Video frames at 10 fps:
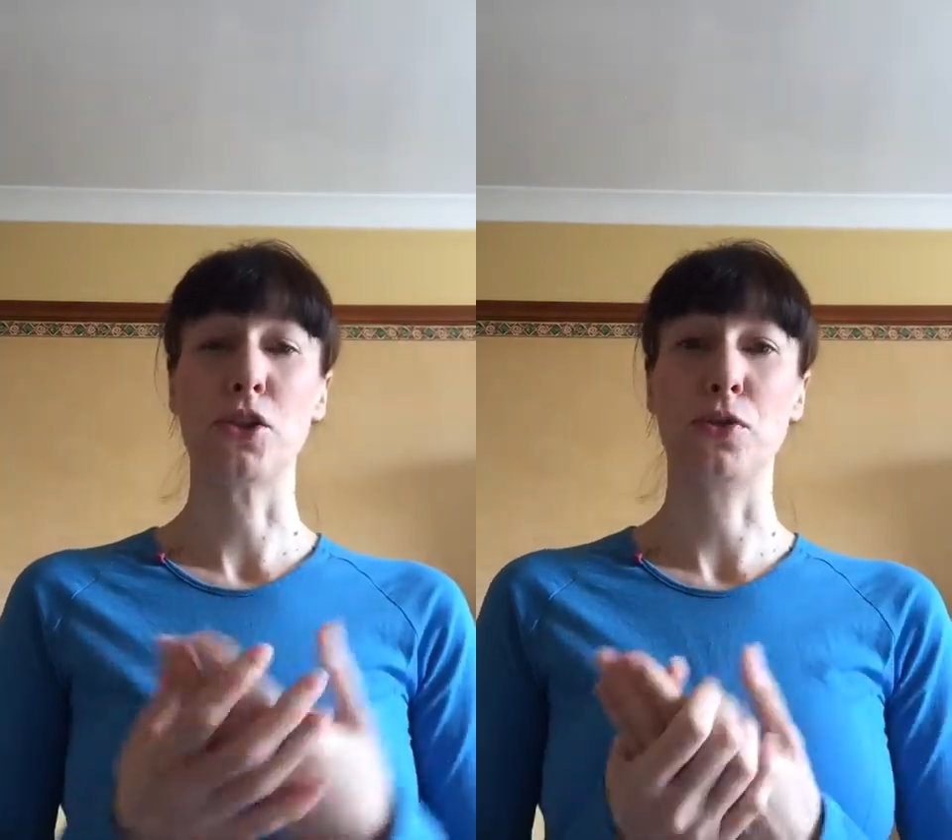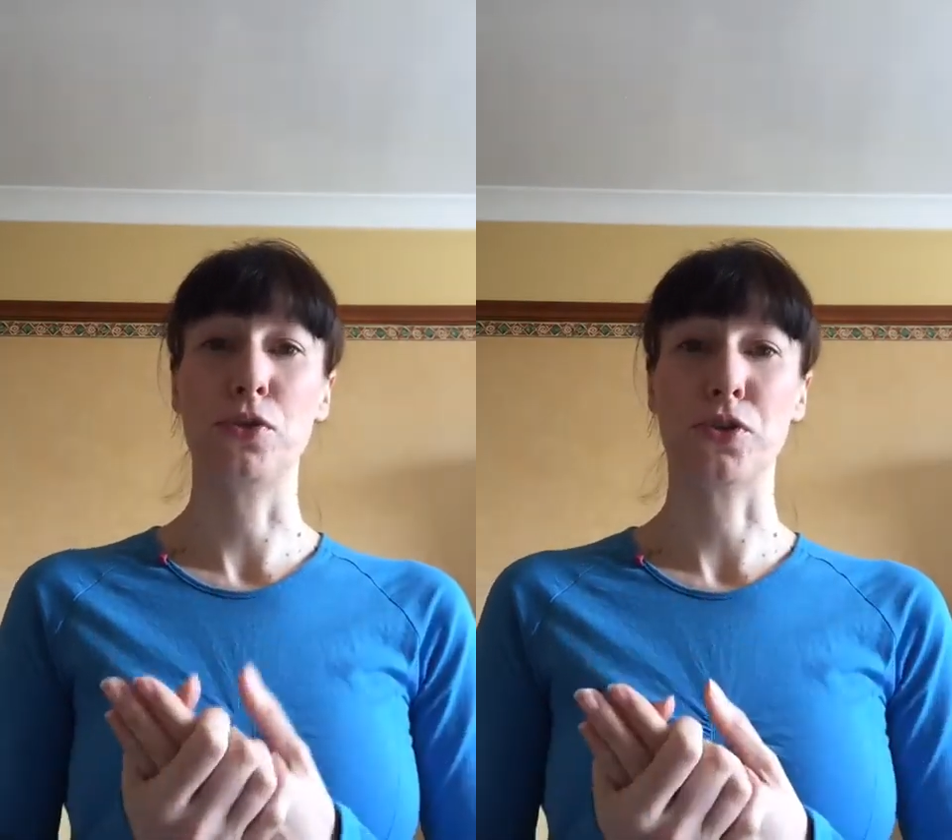
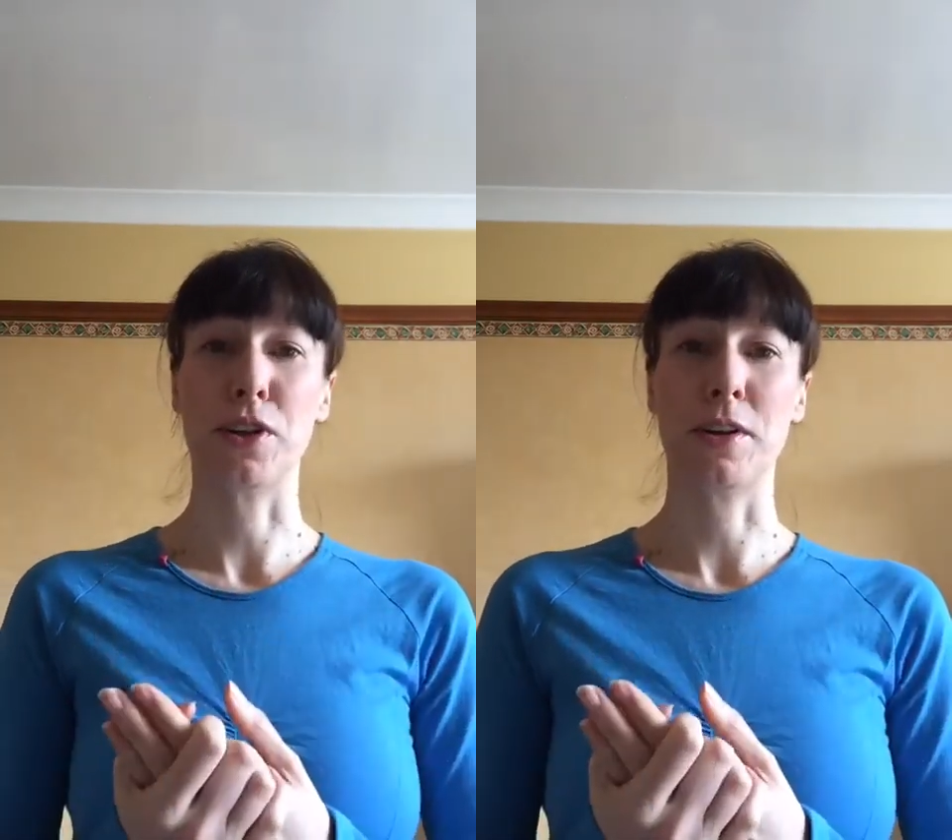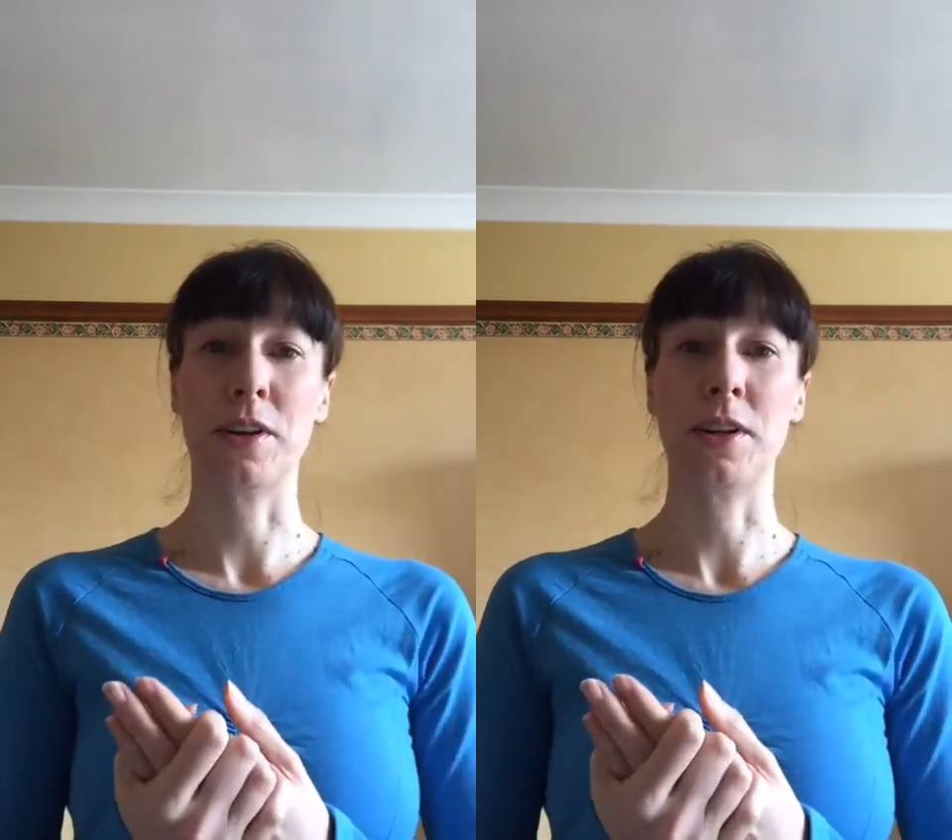
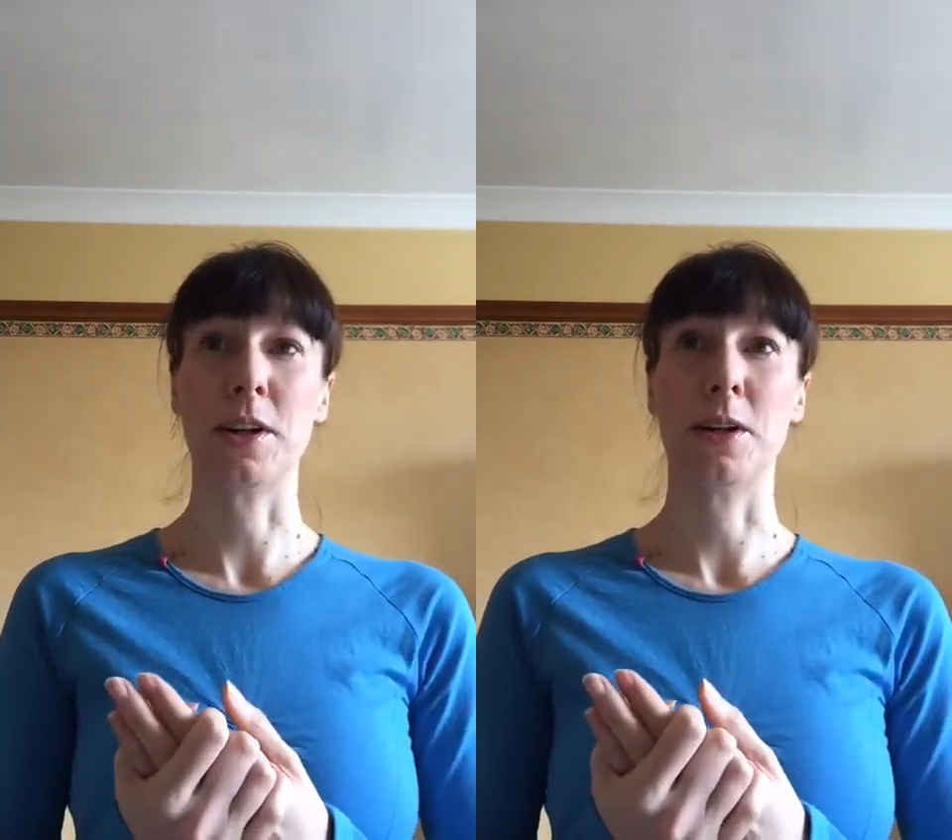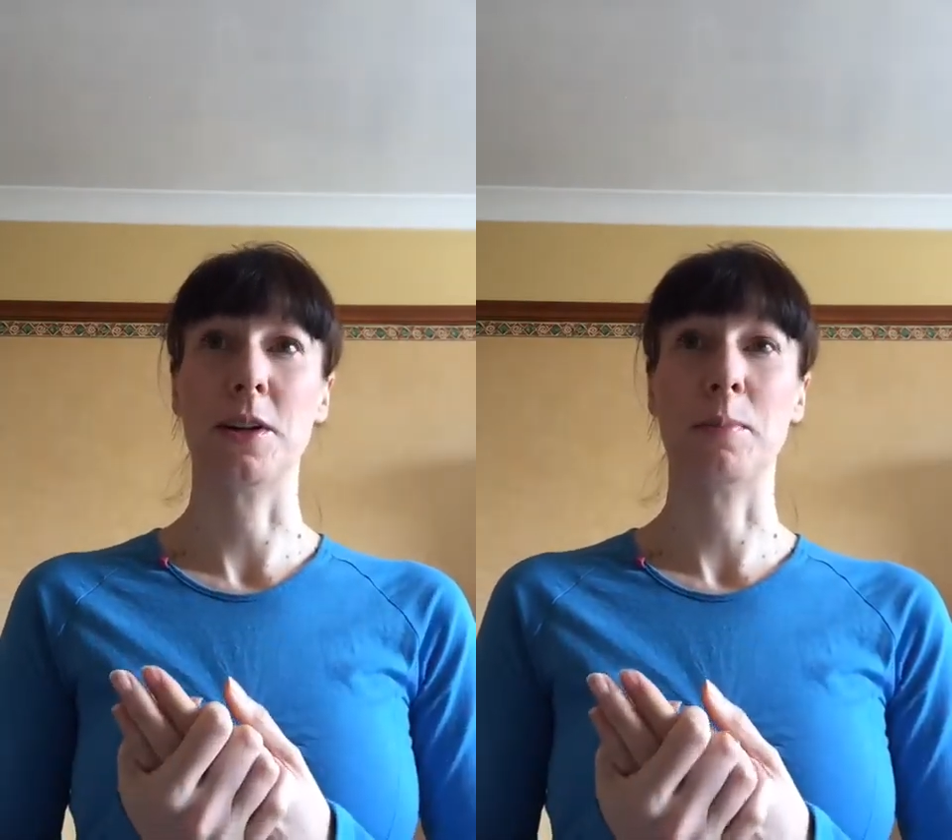children
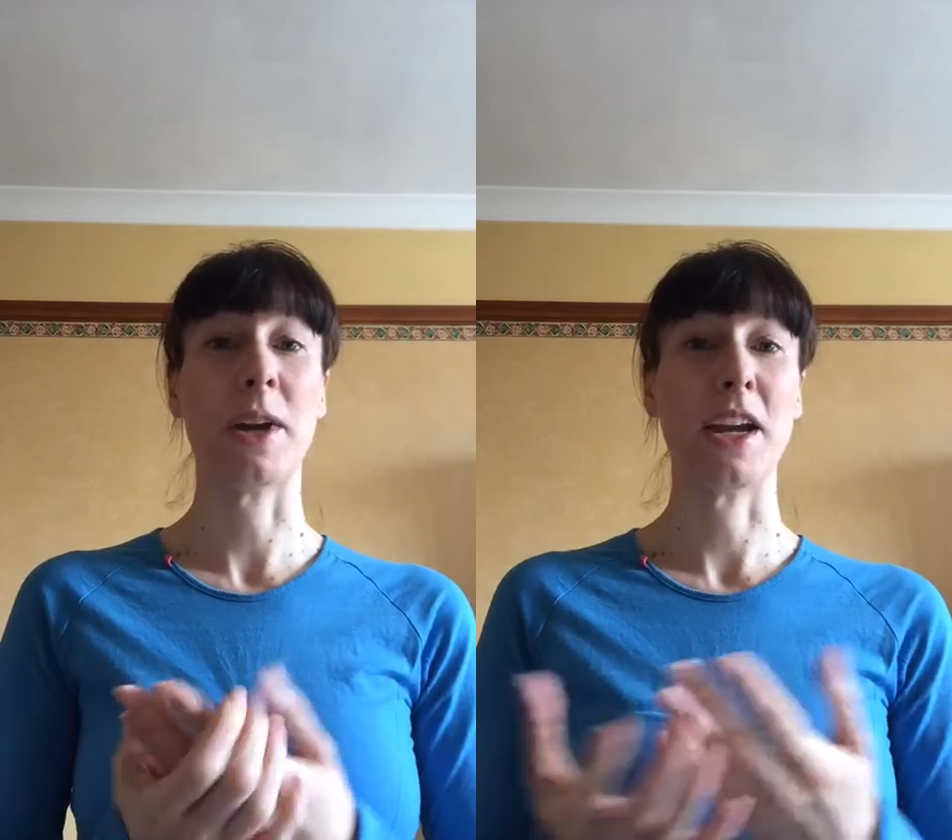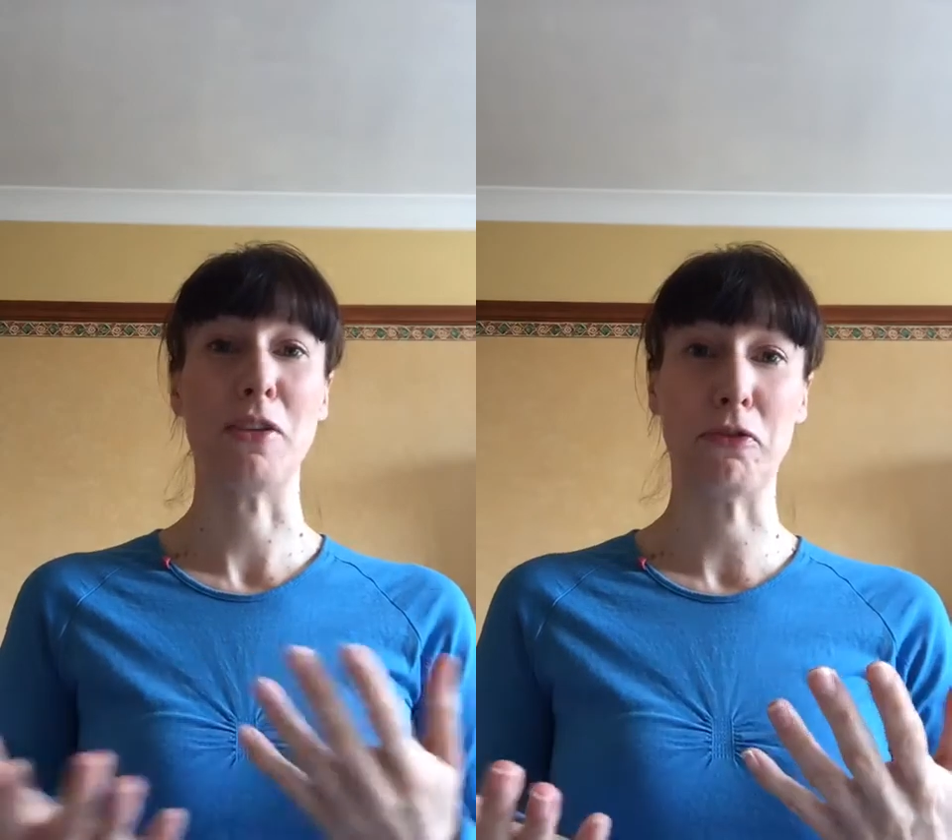
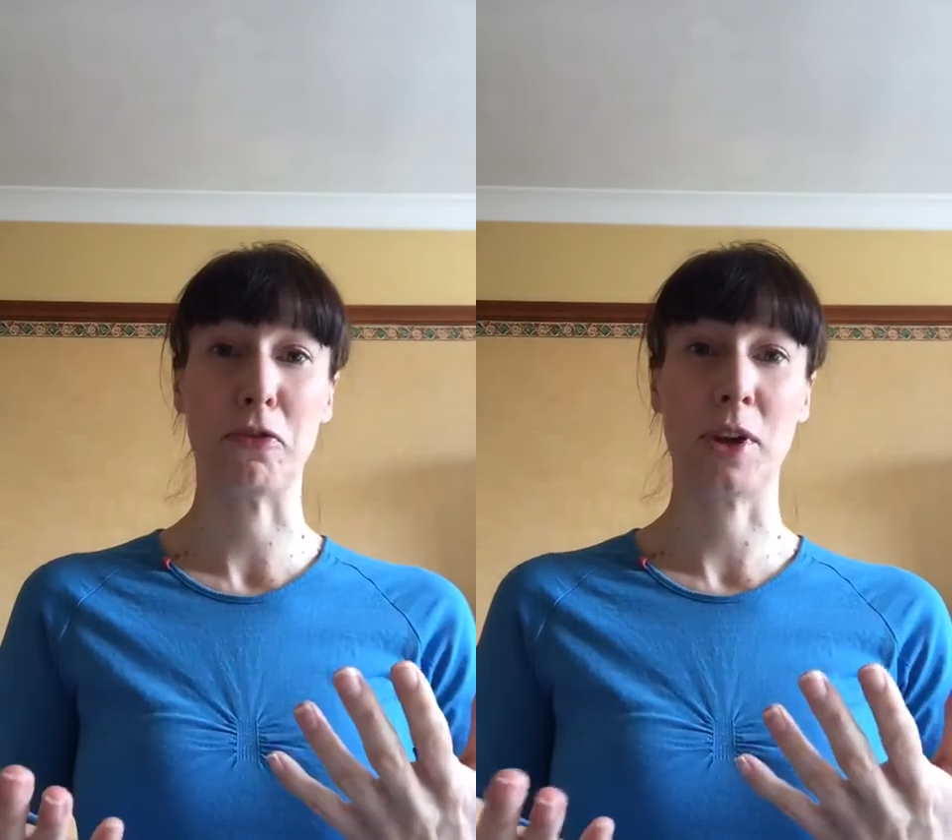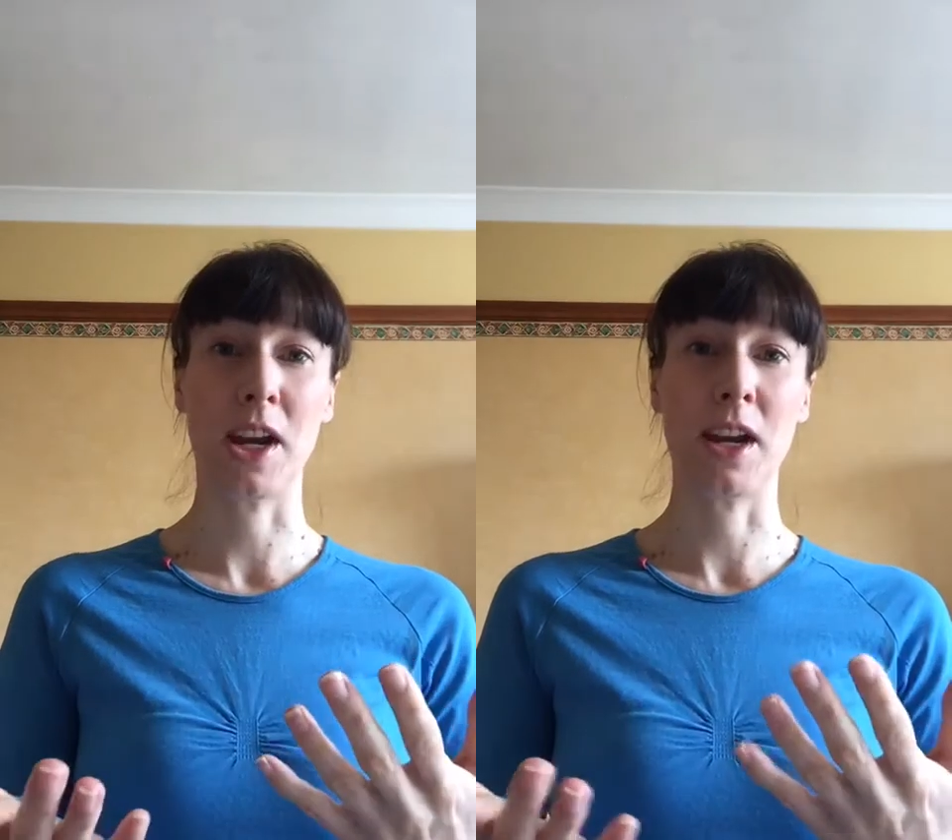
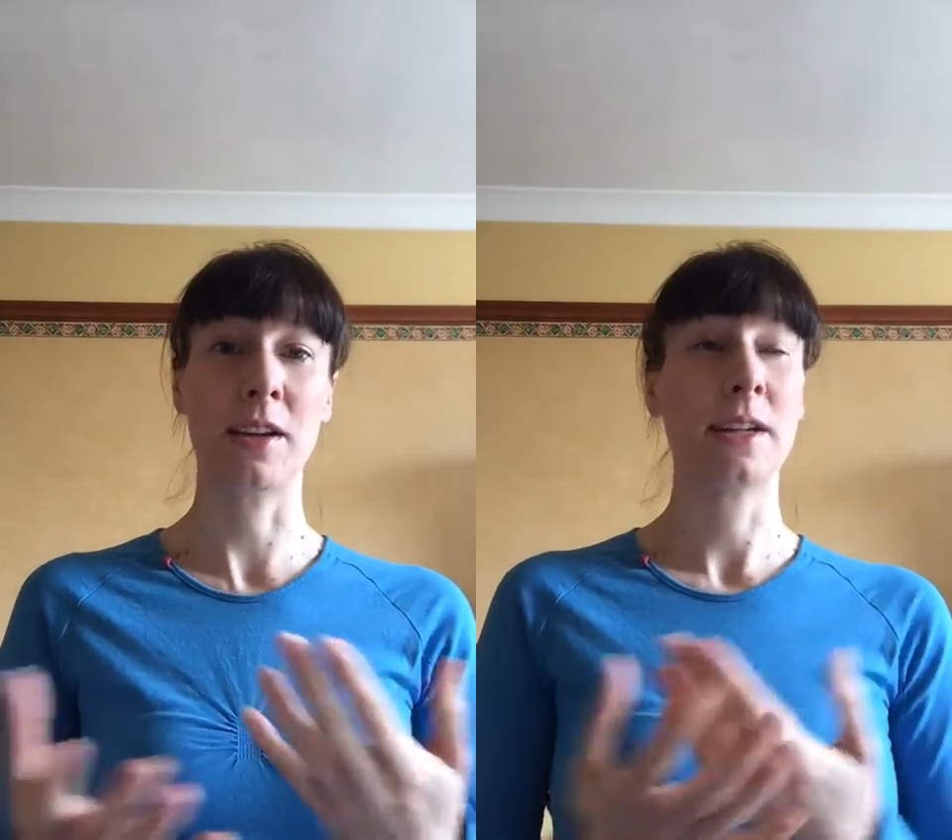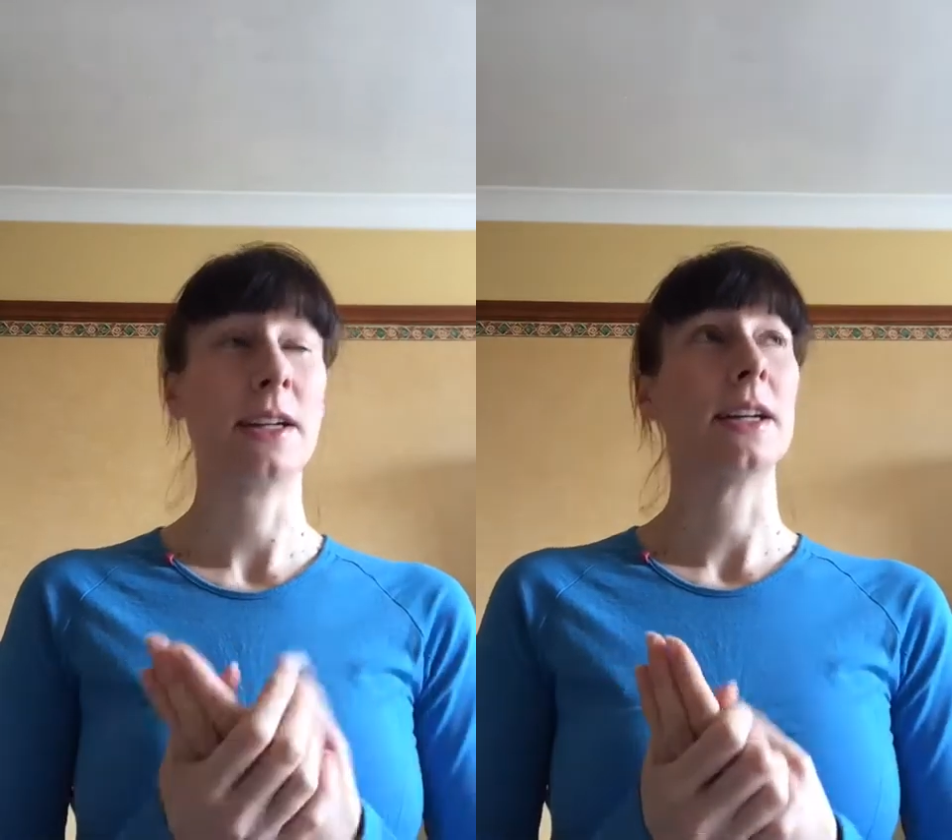pain-free,